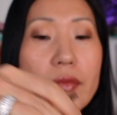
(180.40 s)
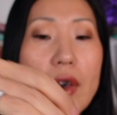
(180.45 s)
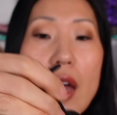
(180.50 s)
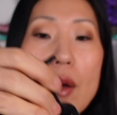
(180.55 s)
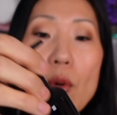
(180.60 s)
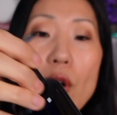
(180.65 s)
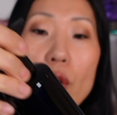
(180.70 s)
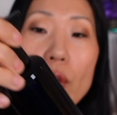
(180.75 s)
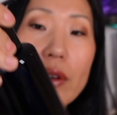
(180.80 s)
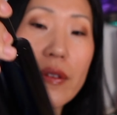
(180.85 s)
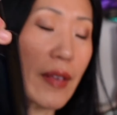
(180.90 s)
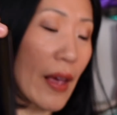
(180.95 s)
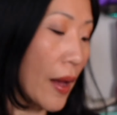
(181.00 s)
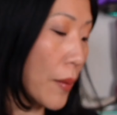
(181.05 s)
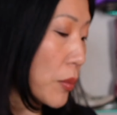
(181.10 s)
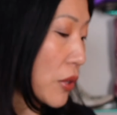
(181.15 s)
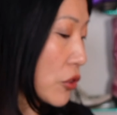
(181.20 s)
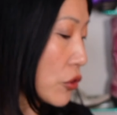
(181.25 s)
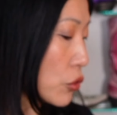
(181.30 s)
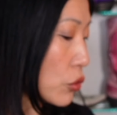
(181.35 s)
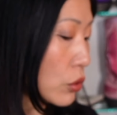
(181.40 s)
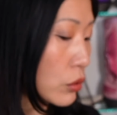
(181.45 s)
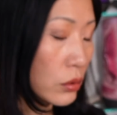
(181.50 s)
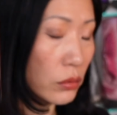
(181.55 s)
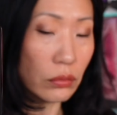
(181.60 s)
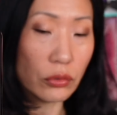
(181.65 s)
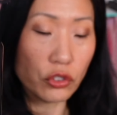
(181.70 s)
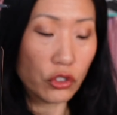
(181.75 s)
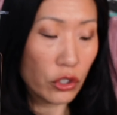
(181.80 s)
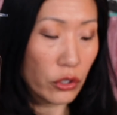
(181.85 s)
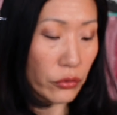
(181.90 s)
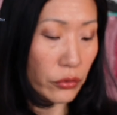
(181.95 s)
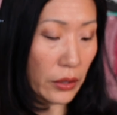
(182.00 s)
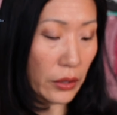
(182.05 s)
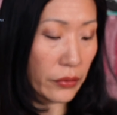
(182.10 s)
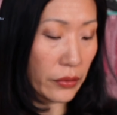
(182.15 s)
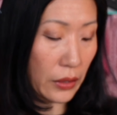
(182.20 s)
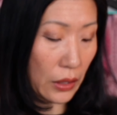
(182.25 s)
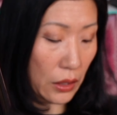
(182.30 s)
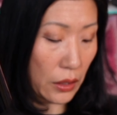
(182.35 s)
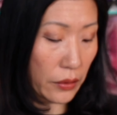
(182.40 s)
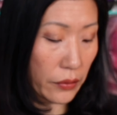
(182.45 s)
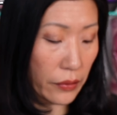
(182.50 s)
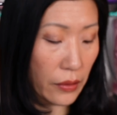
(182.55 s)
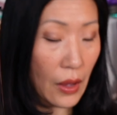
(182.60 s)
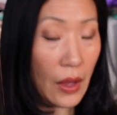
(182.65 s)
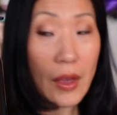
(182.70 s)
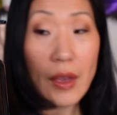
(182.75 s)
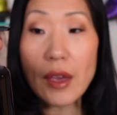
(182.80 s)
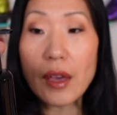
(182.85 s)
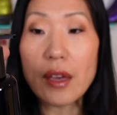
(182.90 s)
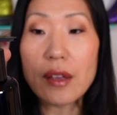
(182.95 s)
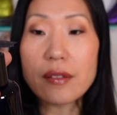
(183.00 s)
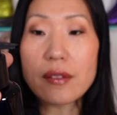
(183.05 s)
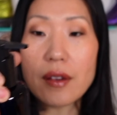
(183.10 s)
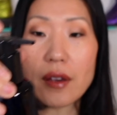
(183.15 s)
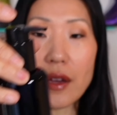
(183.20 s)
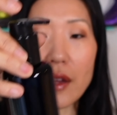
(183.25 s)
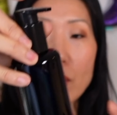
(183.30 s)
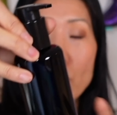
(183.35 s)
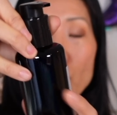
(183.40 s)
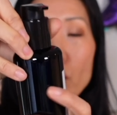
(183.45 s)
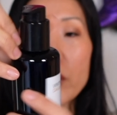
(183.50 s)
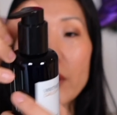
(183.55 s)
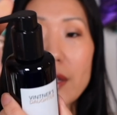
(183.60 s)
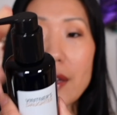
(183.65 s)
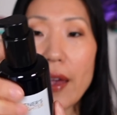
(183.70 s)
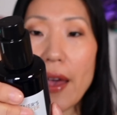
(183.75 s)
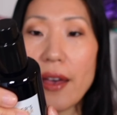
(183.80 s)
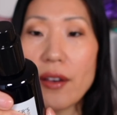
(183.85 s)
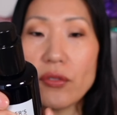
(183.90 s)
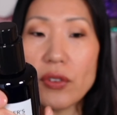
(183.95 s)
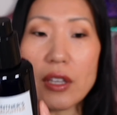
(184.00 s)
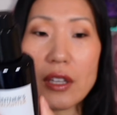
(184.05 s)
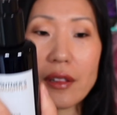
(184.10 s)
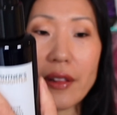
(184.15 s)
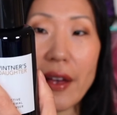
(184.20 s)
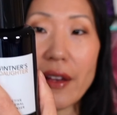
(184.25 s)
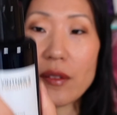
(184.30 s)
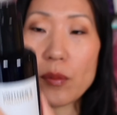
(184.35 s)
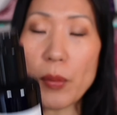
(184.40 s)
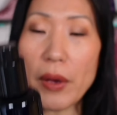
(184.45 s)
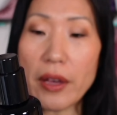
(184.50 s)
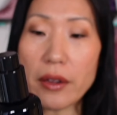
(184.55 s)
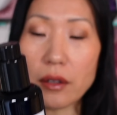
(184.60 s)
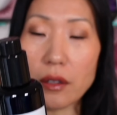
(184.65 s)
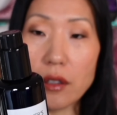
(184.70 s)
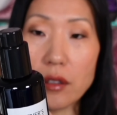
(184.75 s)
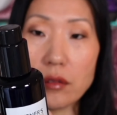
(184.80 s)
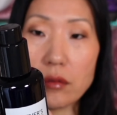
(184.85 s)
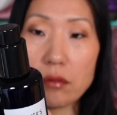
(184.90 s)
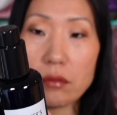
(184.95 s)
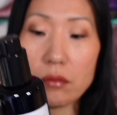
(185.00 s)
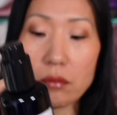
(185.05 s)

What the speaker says: I'm always happy to... Ooh, geez, that's nice. It's a really heavy glass bottle.